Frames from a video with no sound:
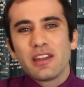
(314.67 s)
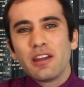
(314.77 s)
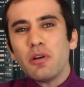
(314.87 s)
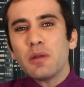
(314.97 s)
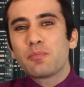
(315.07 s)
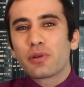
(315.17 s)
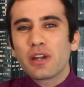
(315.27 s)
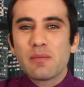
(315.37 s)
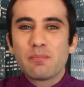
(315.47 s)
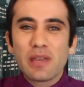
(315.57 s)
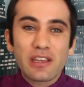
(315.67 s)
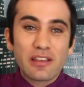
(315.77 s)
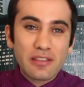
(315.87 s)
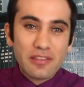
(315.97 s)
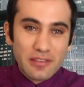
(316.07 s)
Now, one pretty big
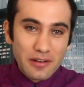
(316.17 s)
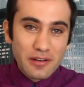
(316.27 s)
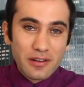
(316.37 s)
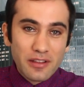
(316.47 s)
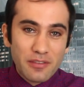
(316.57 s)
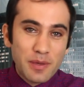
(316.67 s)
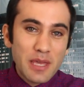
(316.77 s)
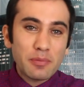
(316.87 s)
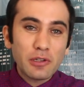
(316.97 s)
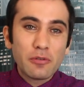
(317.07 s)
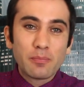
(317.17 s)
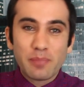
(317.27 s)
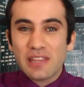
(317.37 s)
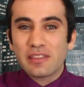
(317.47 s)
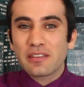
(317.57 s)
concern is people who
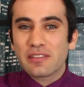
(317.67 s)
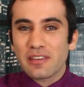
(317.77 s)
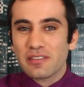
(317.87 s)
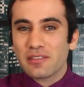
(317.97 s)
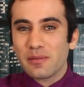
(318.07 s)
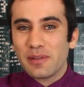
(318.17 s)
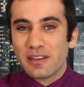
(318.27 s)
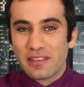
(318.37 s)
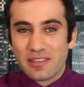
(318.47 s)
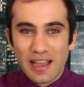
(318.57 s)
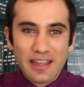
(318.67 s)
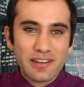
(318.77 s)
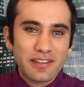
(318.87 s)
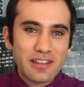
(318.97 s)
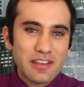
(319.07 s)
beat the system and
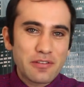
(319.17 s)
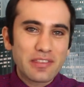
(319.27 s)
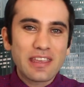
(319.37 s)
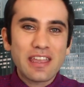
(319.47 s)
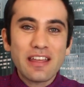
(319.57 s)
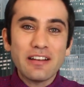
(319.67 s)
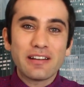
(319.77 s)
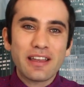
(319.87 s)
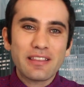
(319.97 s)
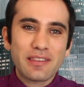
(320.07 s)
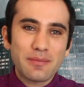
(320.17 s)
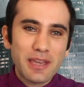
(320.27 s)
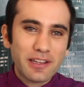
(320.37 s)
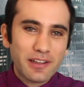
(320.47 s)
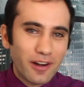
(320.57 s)
decided to use the internet to
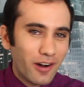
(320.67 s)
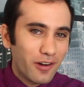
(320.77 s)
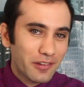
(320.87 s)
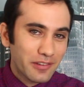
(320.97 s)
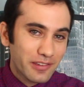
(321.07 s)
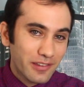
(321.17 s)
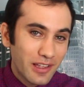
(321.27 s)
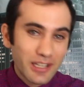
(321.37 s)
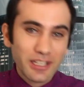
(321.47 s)
make calls.